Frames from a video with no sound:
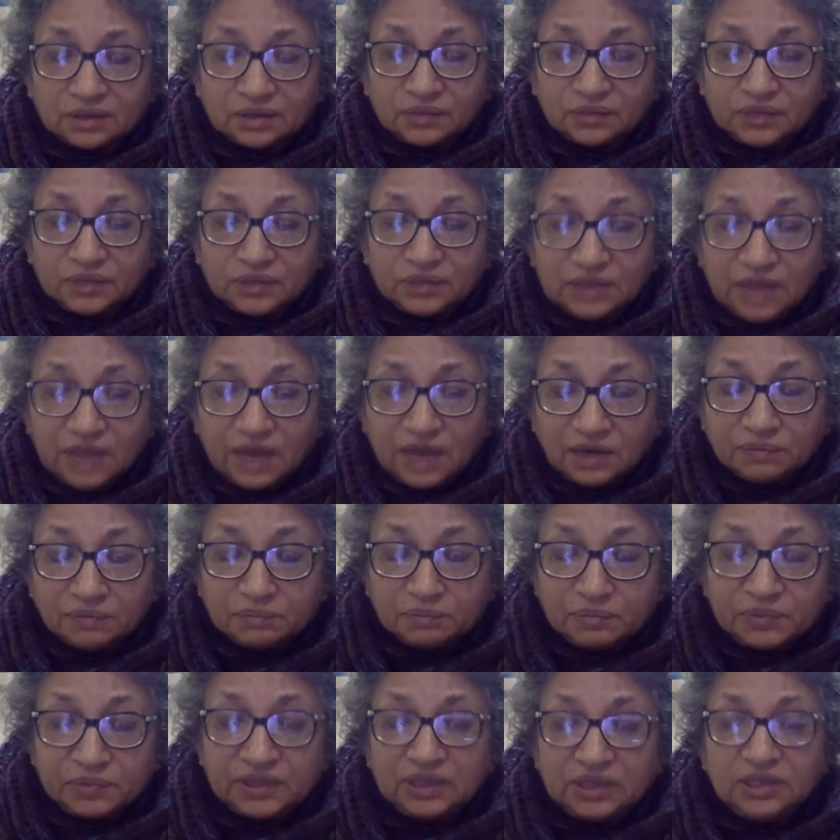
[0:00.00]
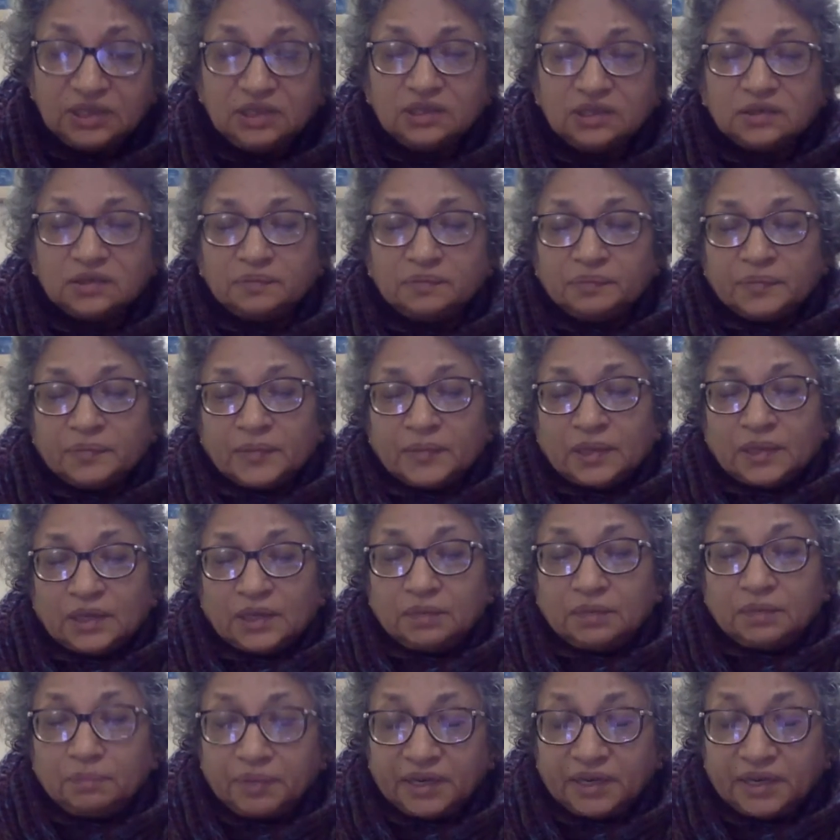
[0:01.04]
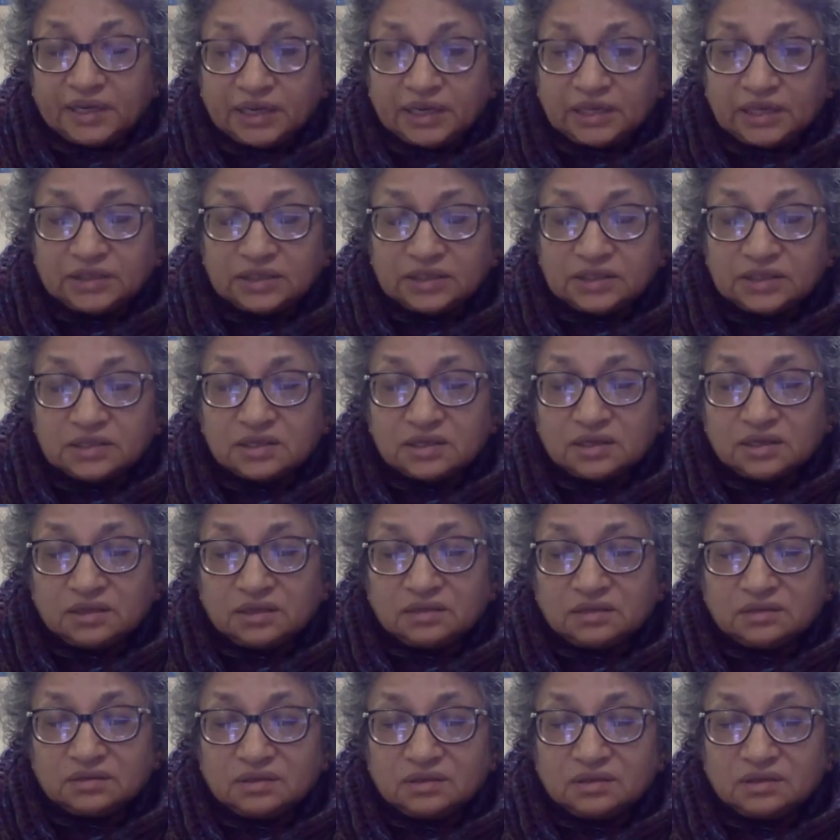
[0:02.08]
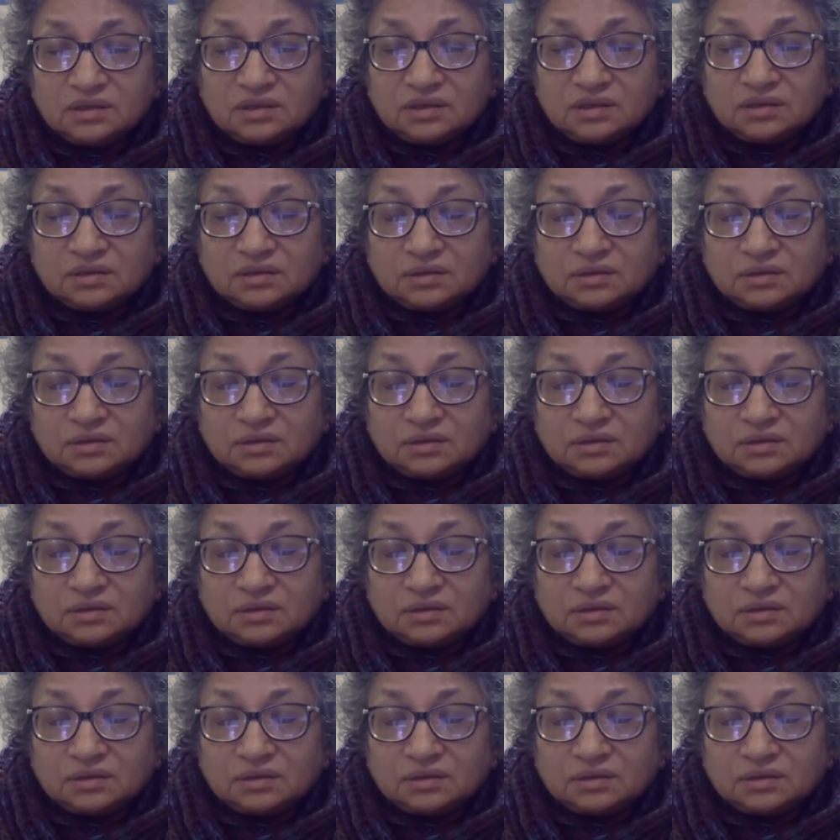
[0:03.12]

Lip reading: We can't be implicated in the